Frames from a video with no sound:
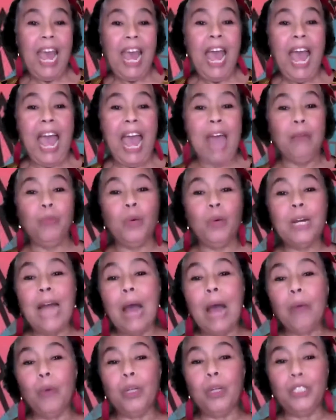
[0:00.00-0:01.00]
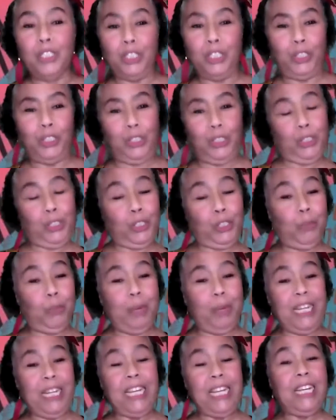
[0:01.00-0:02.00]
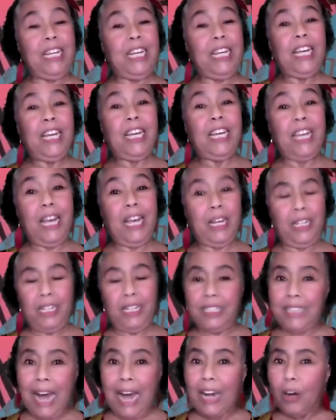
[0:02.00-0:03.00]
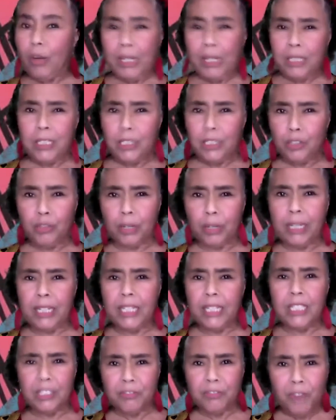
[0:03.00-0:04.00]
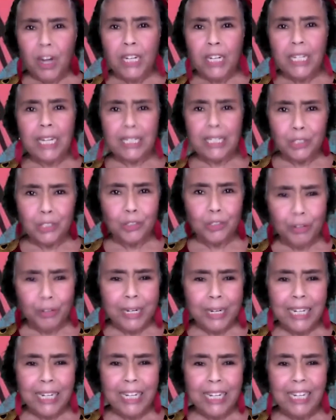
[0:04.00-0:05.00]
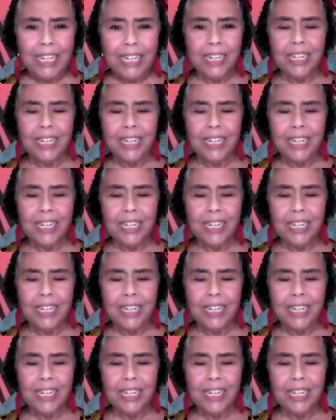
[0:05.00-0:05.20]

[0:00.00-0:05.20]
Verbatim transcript: And what I want to do, but he he, not only is he tricky, he's funny and he's greedy